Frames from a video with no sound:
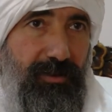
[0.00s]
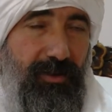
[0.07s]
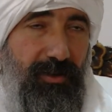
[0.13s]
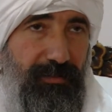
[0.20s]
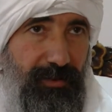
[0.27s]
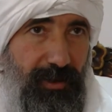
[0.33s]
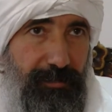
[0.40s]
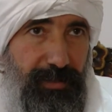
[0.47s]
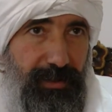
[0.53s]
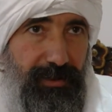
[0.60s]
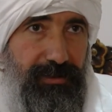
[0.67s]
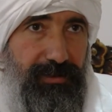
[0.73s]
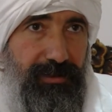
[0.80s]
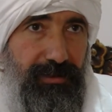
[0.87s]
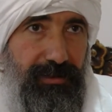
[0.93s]
of a
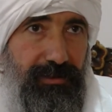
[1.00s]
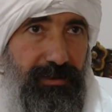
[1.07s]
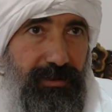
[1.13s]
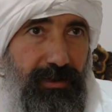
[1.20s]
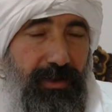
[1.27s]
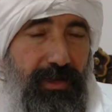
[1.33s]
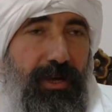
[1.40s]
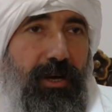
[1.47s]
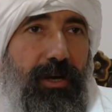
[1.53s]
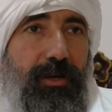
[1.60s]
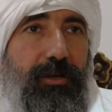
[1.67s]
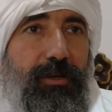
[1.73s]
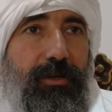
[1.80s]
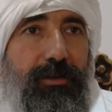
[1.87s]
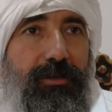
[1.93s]
person
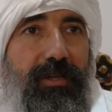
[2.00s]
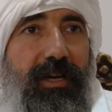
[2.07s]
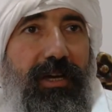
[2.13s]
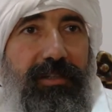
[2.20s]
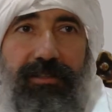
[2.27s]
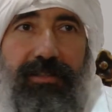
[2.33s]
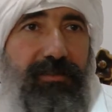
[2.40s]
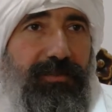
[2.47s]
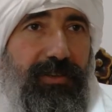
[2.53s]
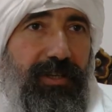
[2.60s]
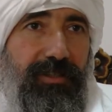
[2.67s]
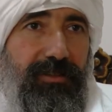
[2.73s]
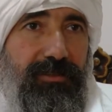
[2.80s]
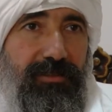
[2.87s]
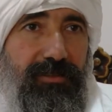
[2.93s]
could
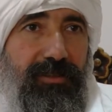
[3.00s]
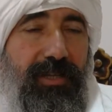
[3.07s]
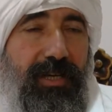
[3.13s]
activate